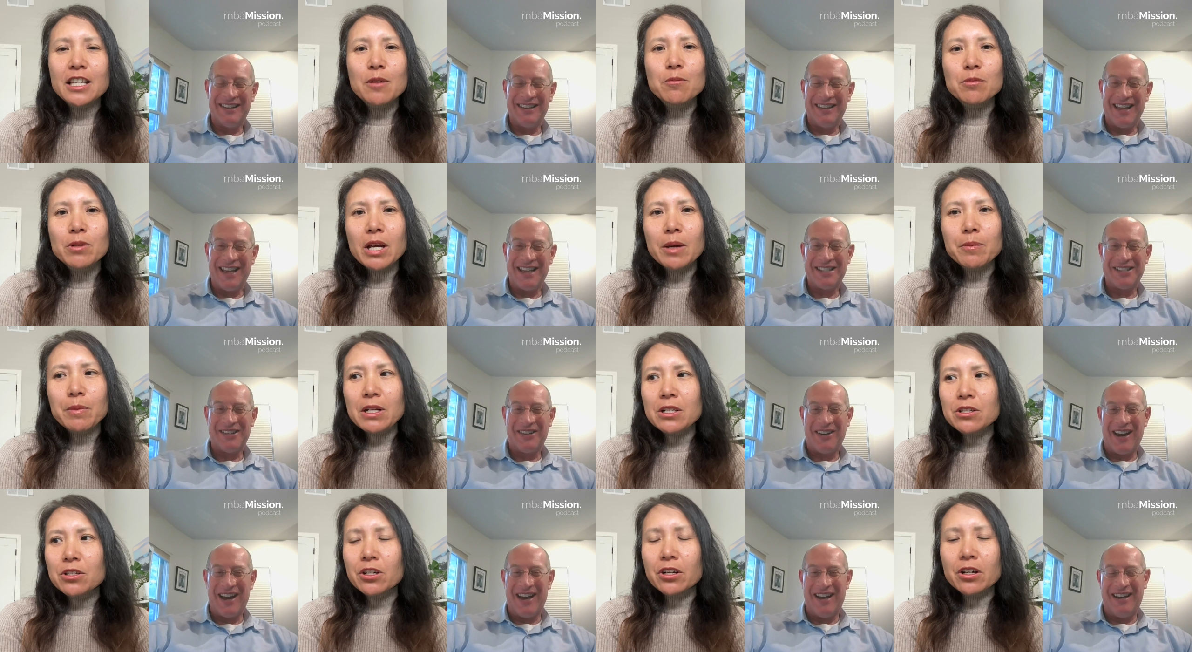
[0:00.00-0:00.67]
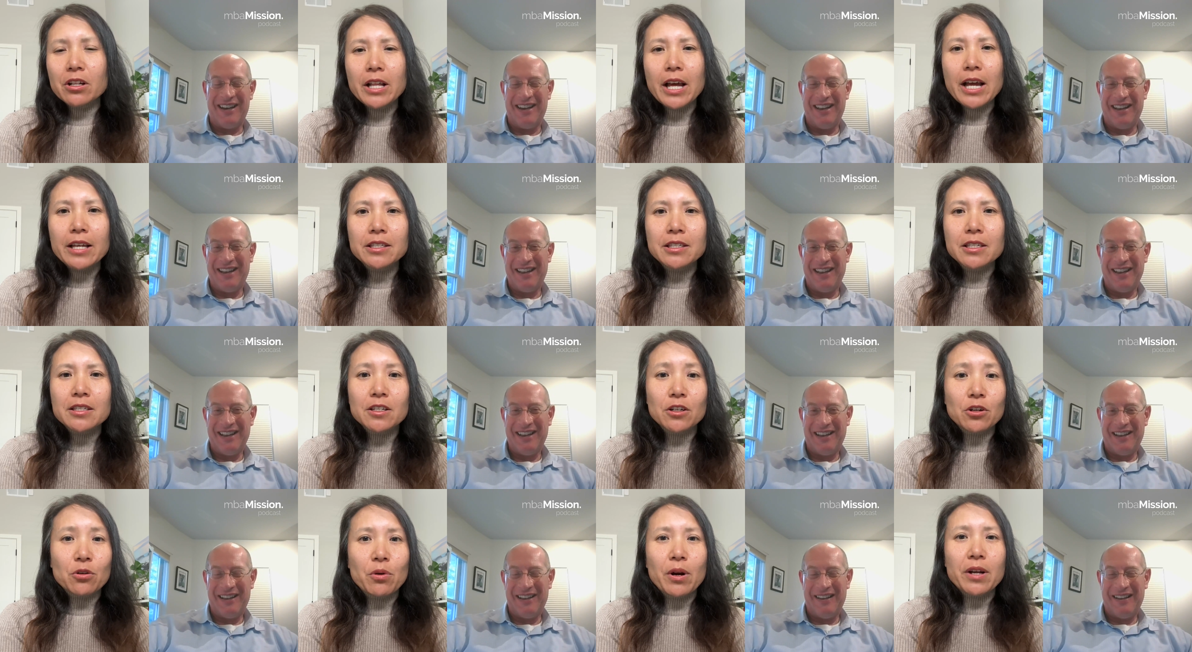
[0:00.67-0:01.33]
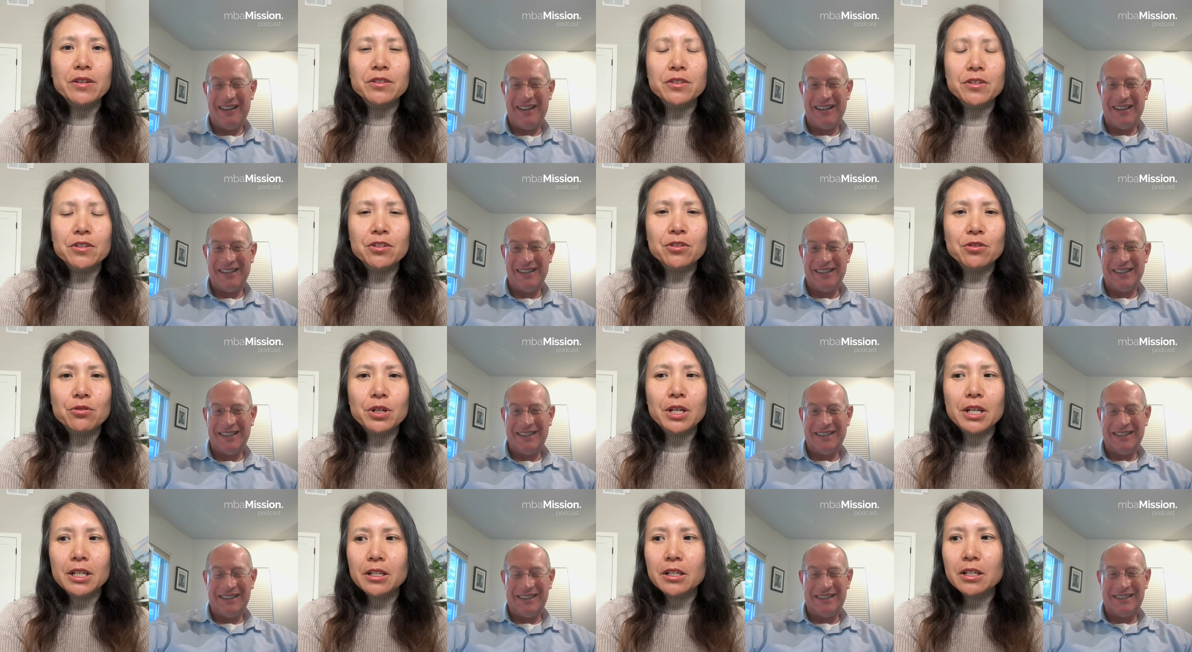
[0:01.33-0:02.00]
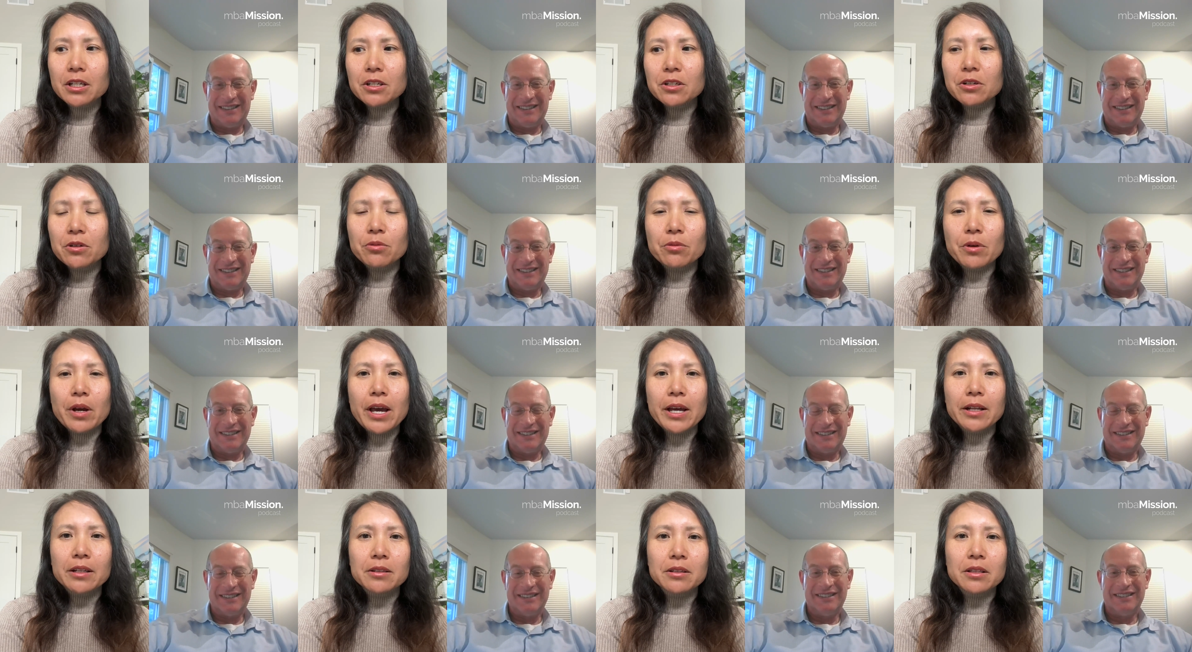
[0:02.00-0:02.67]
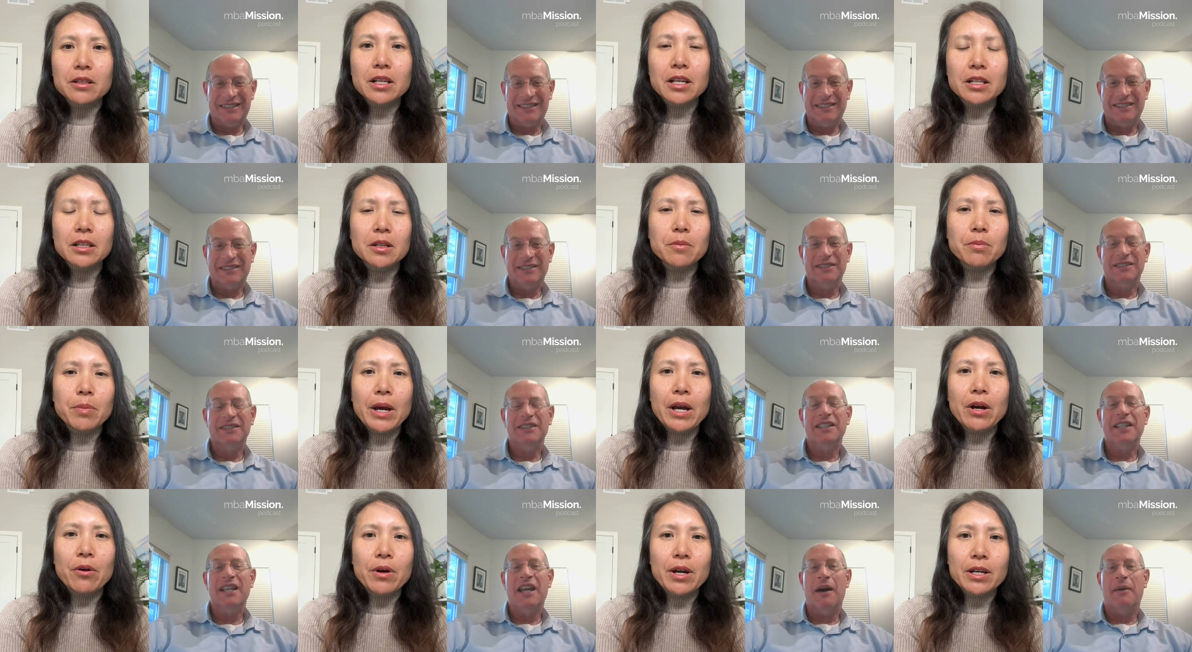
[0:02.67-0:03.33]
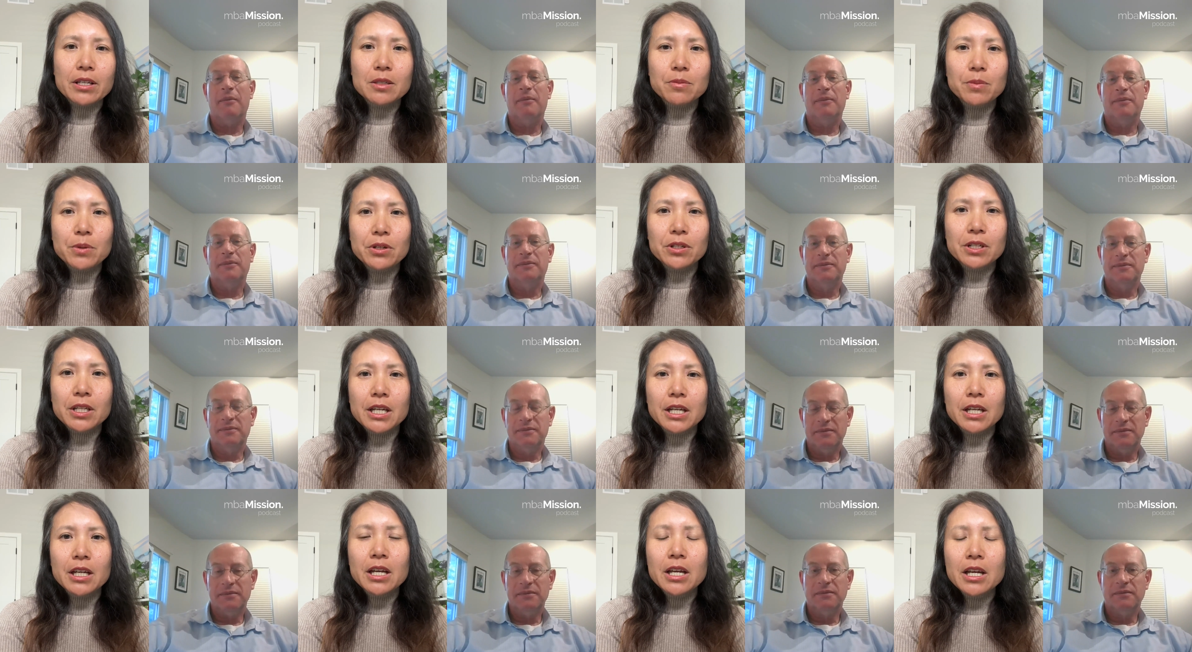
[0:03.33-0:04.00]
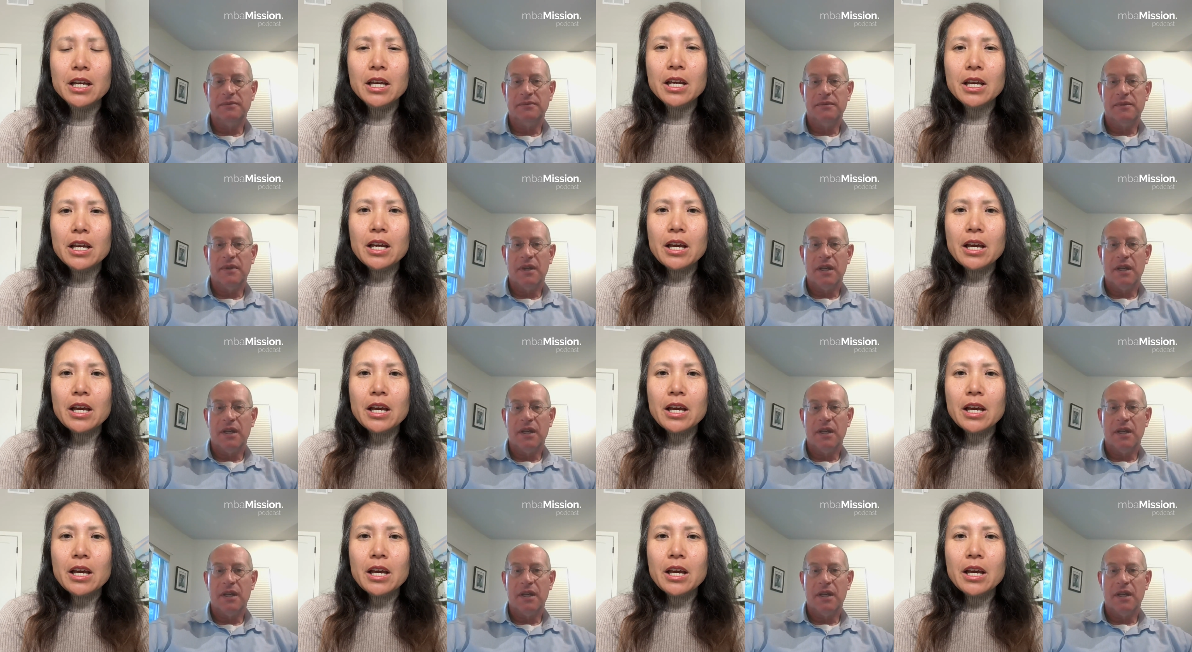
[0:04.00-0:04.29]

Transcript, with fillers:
Speaker 1: same That's time, great. I took classes across the street, you know, at in the BioX building.